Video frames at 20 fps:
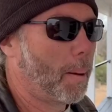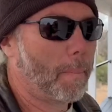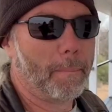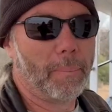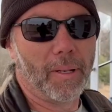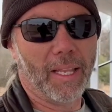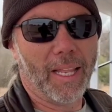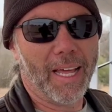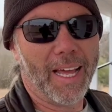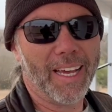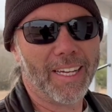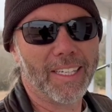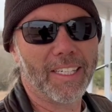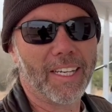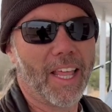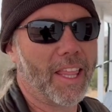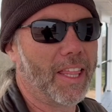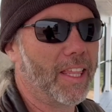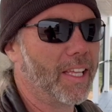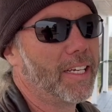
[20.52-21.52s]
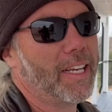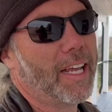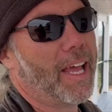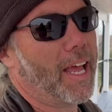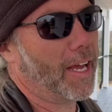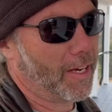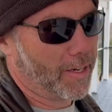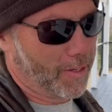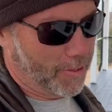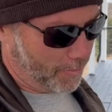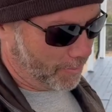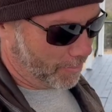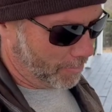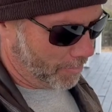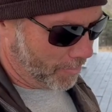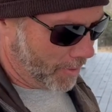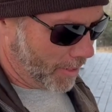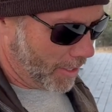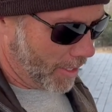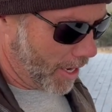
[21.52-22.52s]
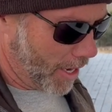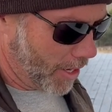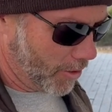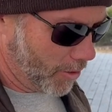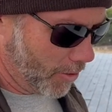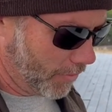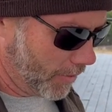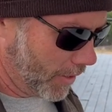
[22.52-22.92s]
blacked the deck. I don't know if